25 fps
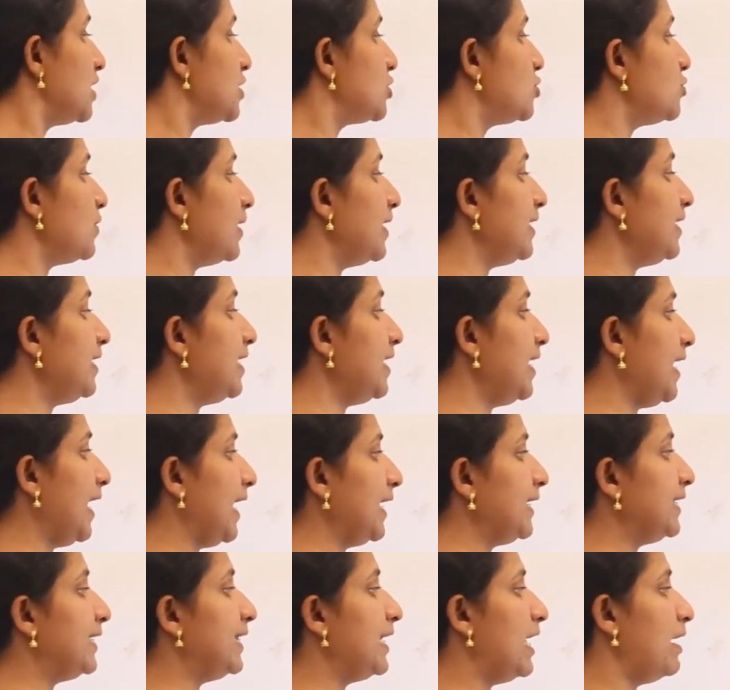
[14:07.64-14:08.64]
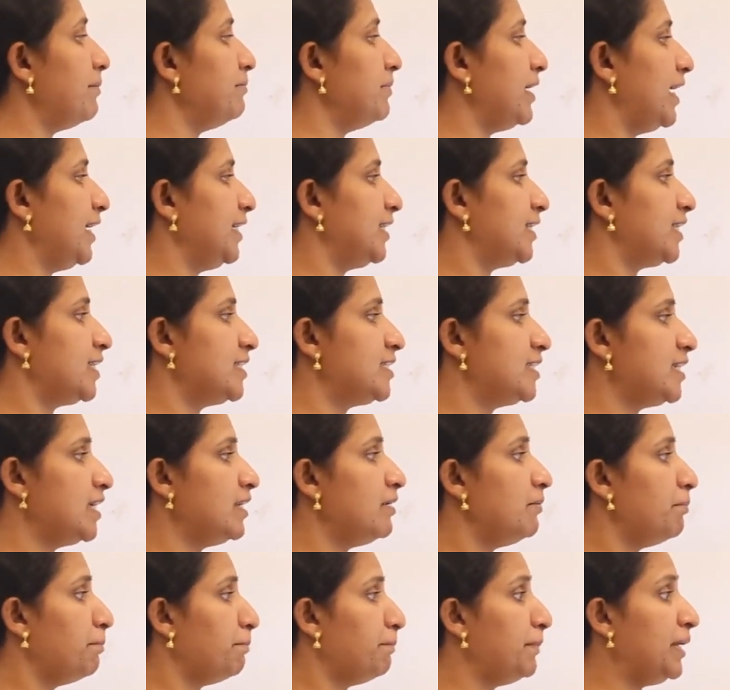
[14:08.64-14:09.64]
28 gram
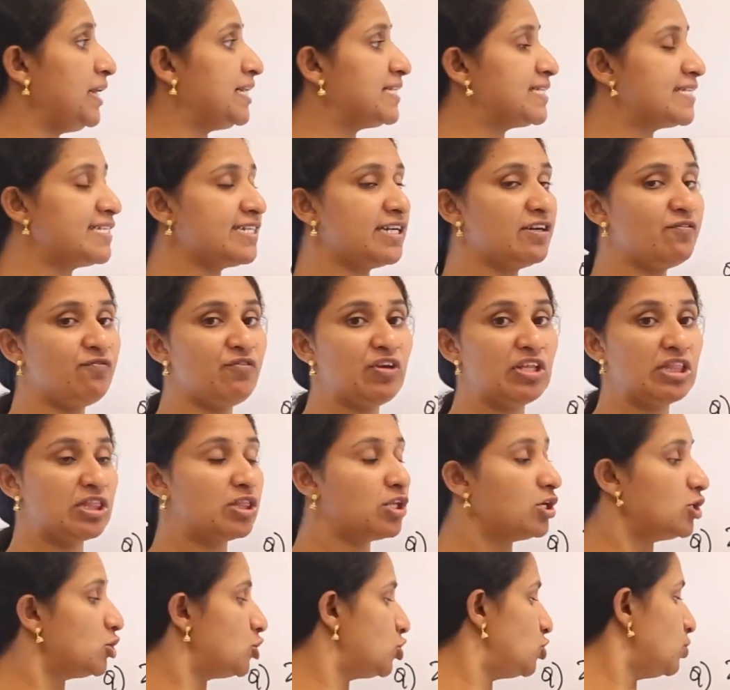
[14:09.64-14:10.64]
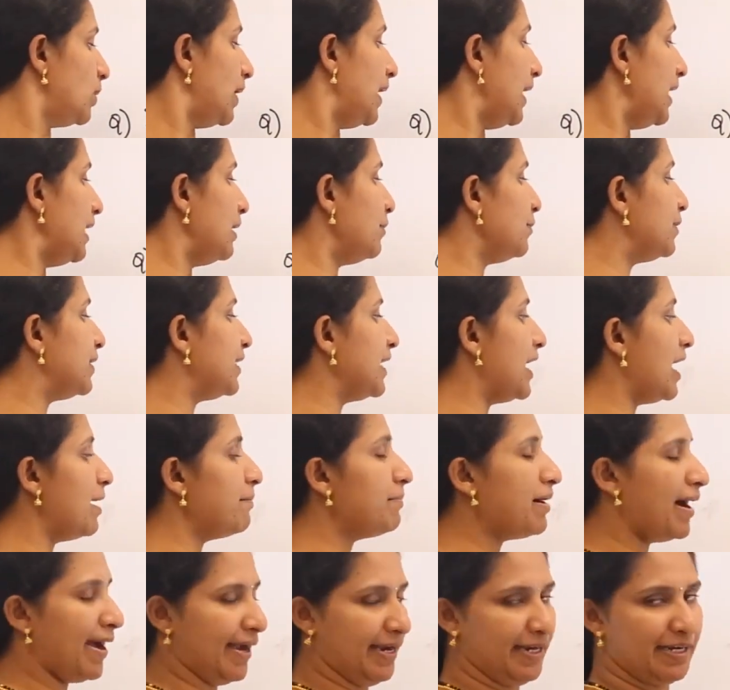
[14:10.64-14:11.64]
nitrogen mixed with 12
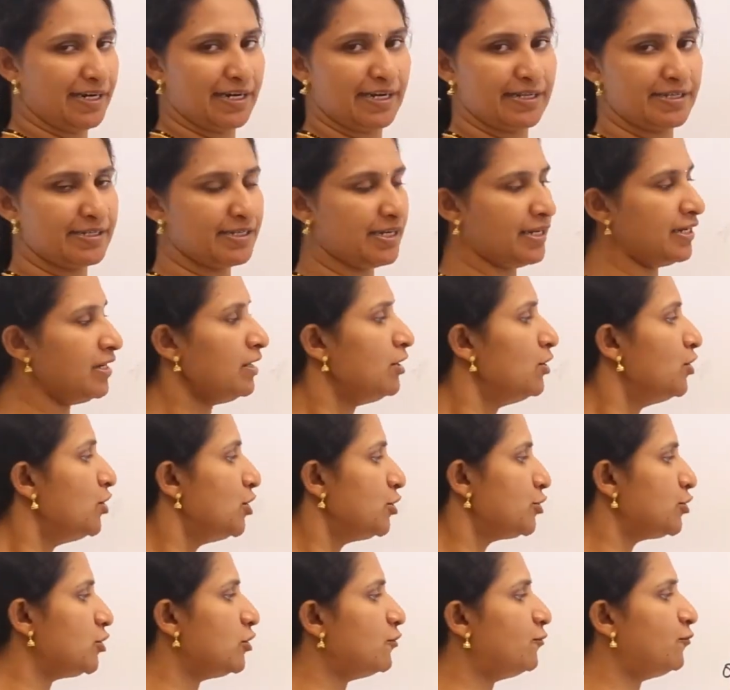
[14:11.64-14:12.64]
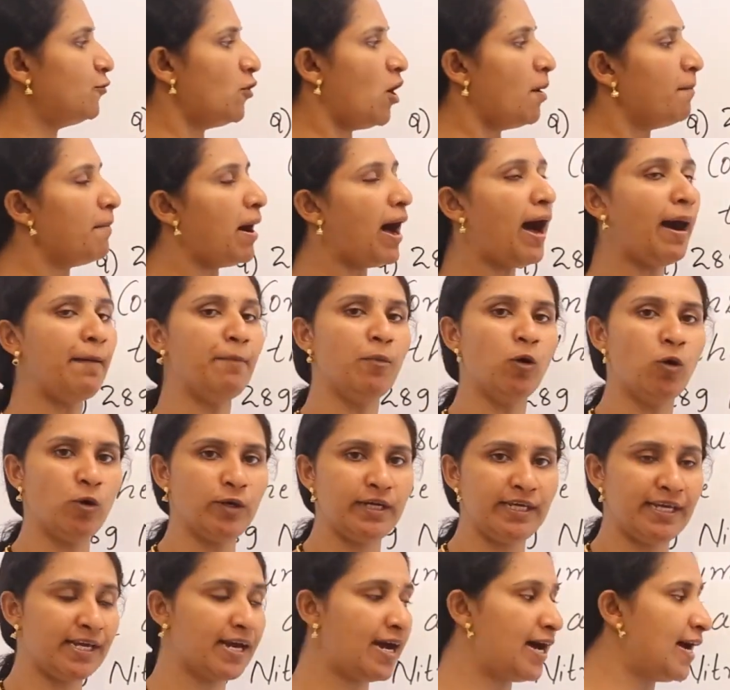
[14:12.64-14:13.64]
gram hydrogen to form
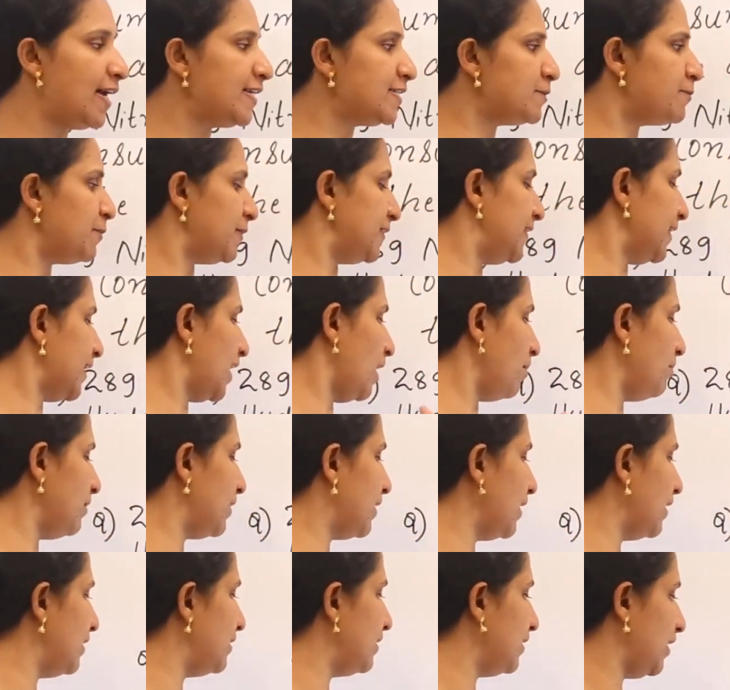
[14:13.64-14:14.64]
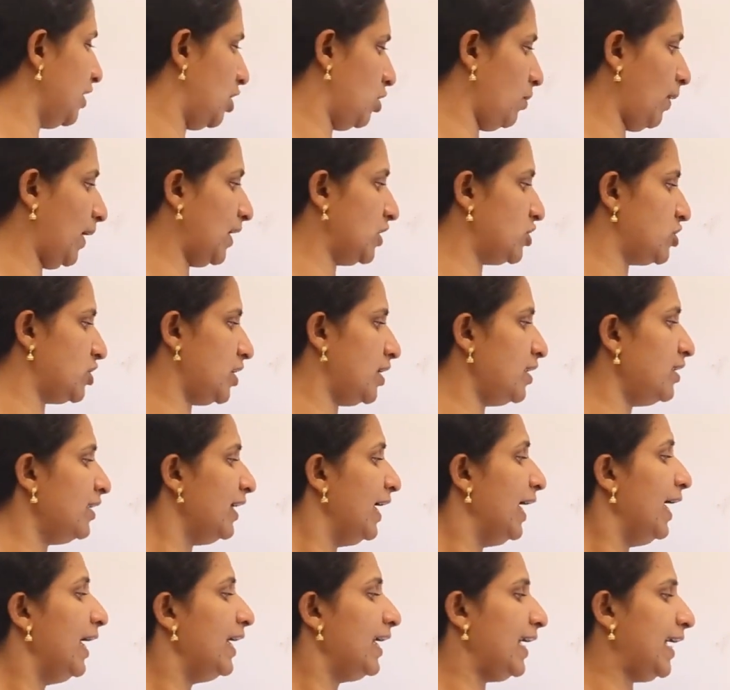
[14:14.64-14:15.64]
ammonia as per the chemical equation
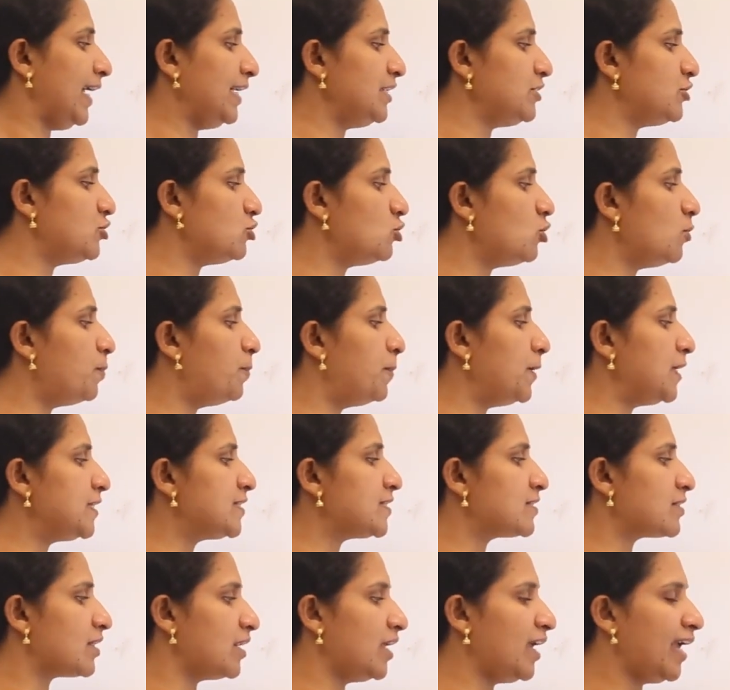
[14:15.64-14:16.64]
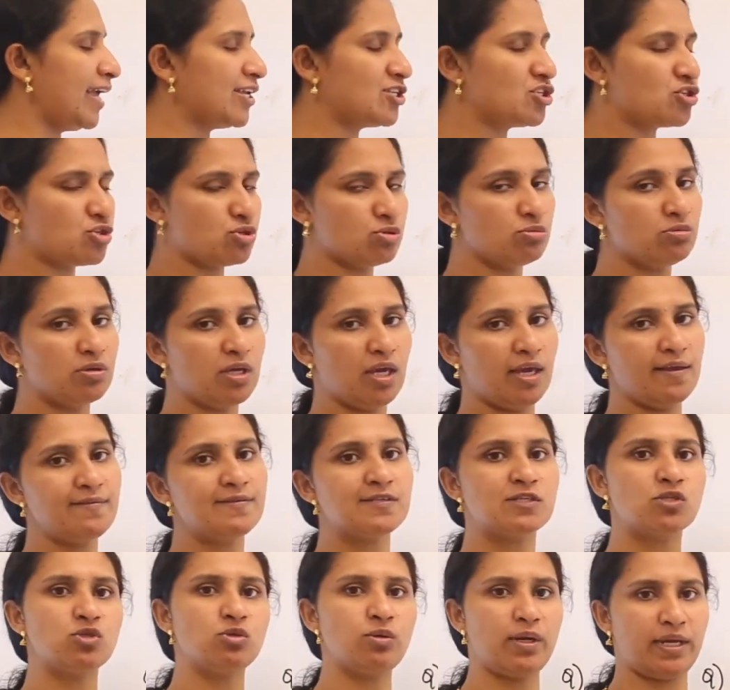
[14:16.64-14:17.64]
N2 plus 3H2
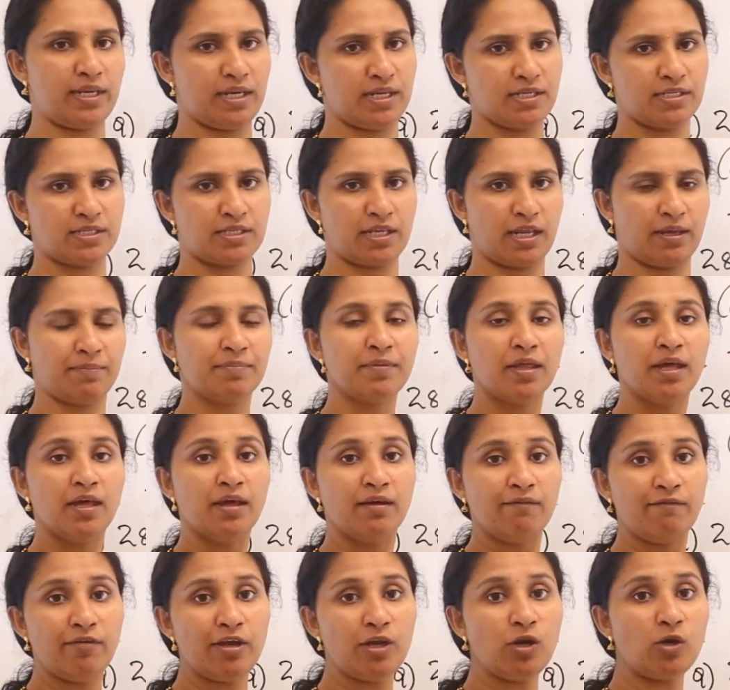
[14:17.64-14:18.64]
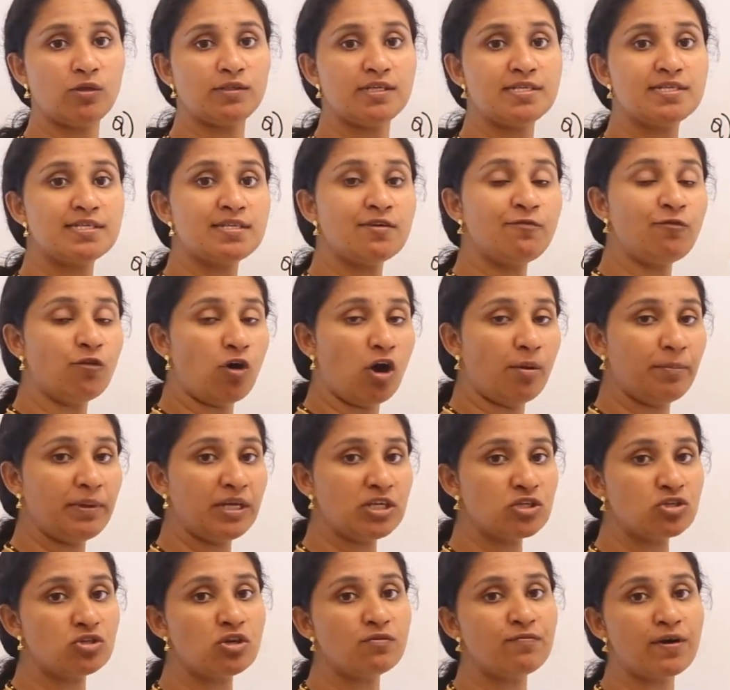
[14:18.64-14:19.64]
gives 2NH3. We know this is the
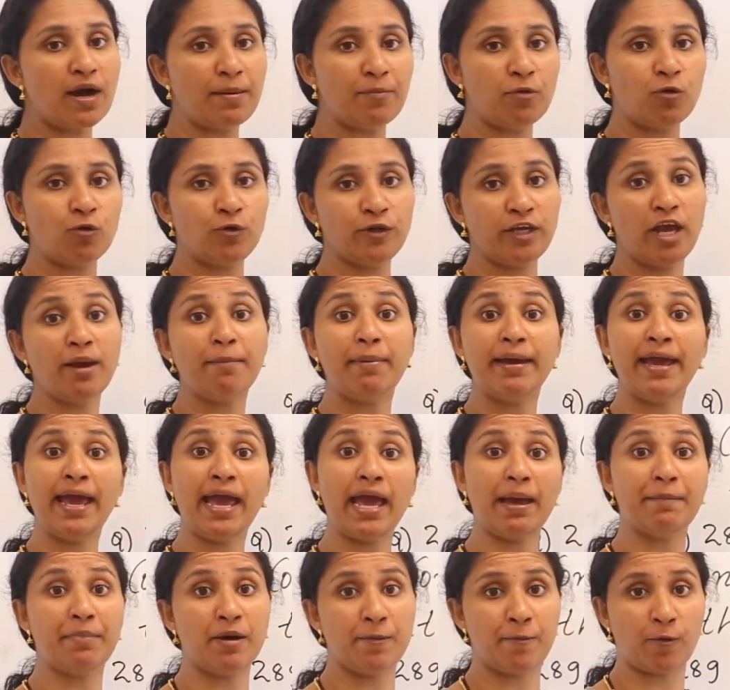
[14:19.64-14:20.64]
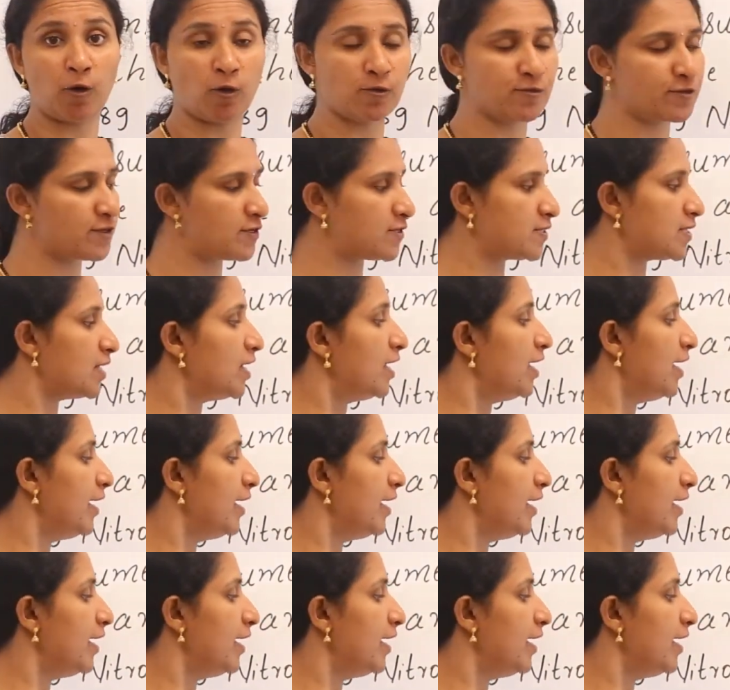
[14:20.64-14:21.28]
formation of ammonia by Haber process.